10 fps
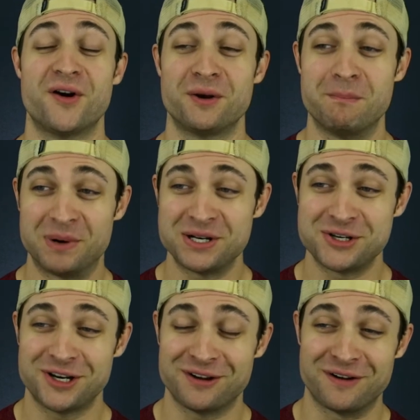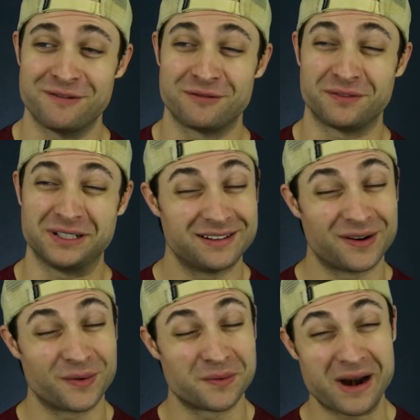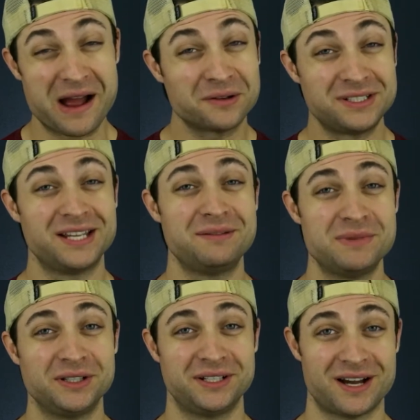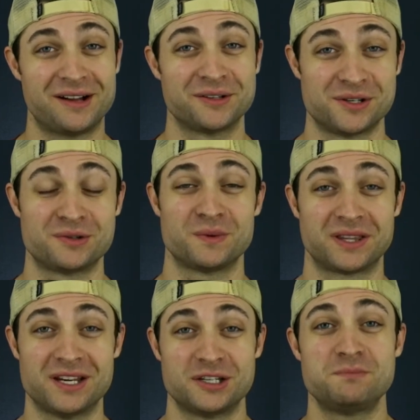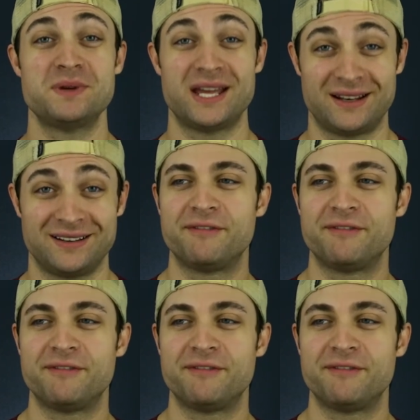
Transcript: on a budget of around $10 million is what they spit.